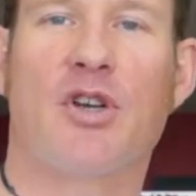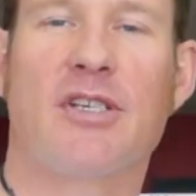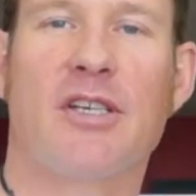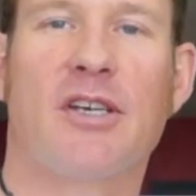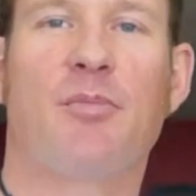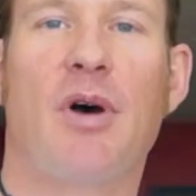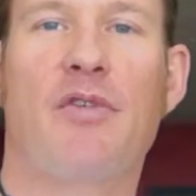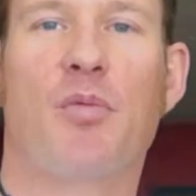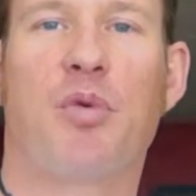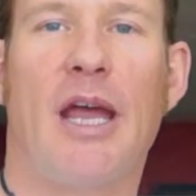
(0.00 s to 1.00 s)
your ceiling above
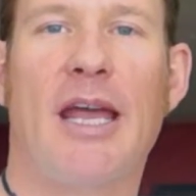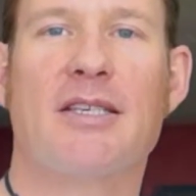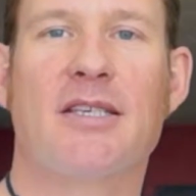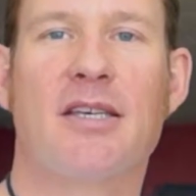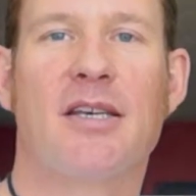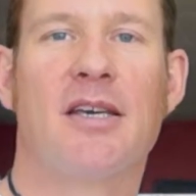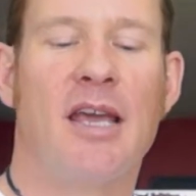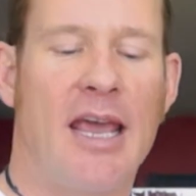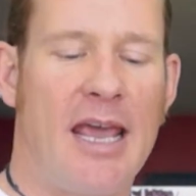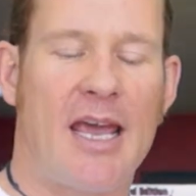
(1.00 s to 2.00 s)
your plants,
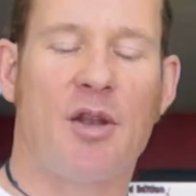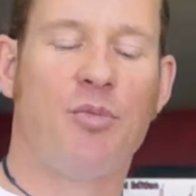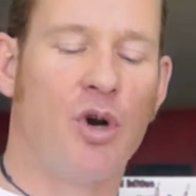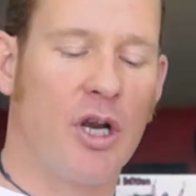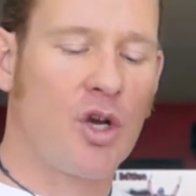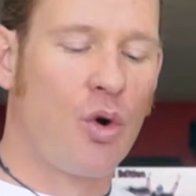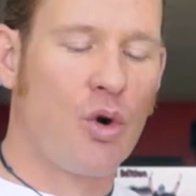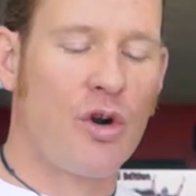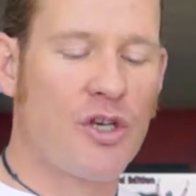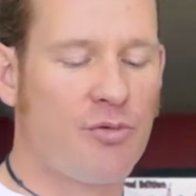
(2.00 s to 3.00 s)
and put a
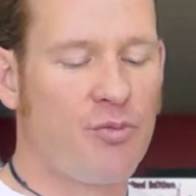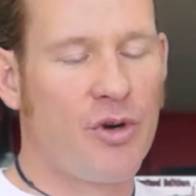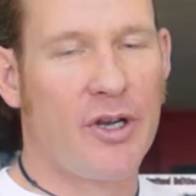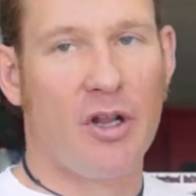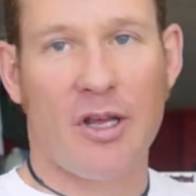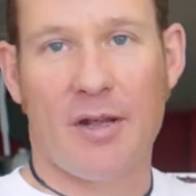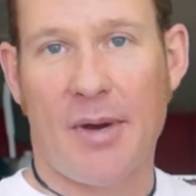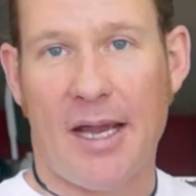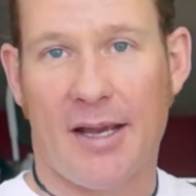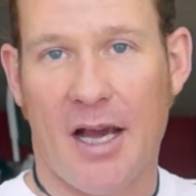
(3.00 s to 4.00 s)
1/4 inch of prill in
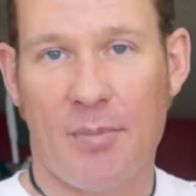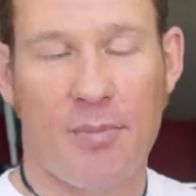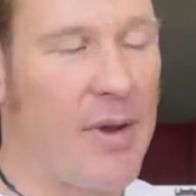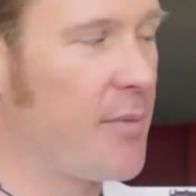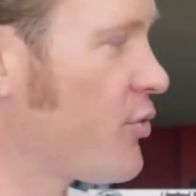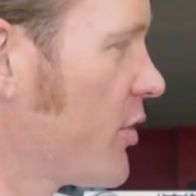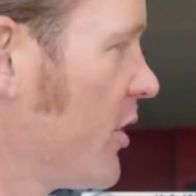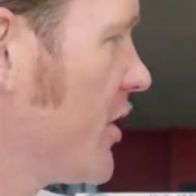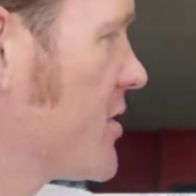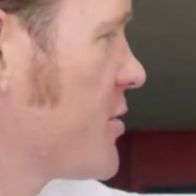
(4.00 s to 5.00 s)
my cup. My
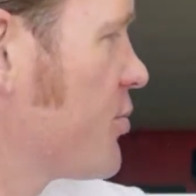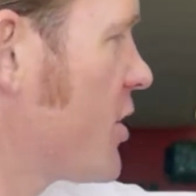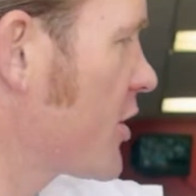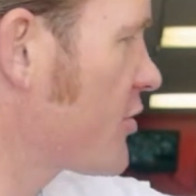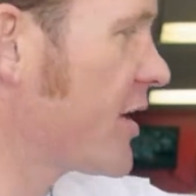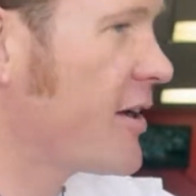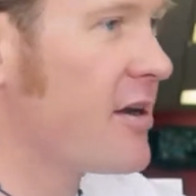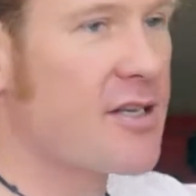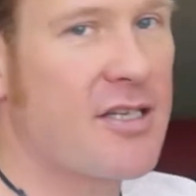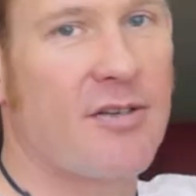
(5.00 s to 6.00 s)
prill is this product right here.
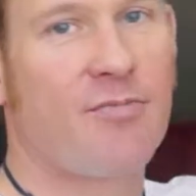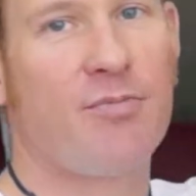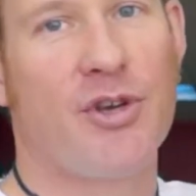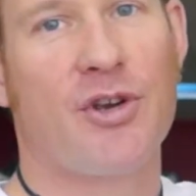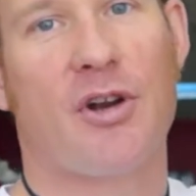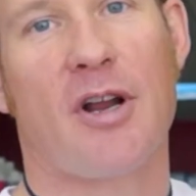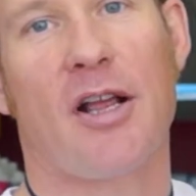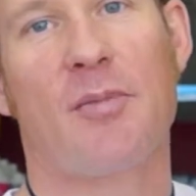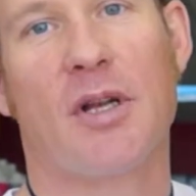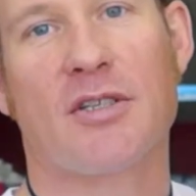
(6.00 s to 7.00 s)
It's a pure
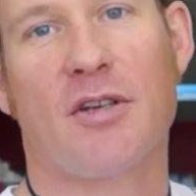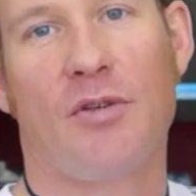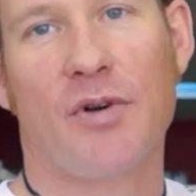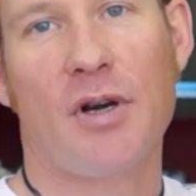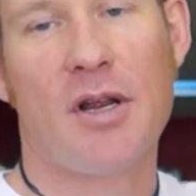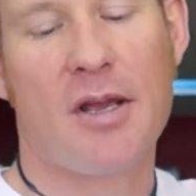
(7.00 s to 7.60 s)
elemental sulfur.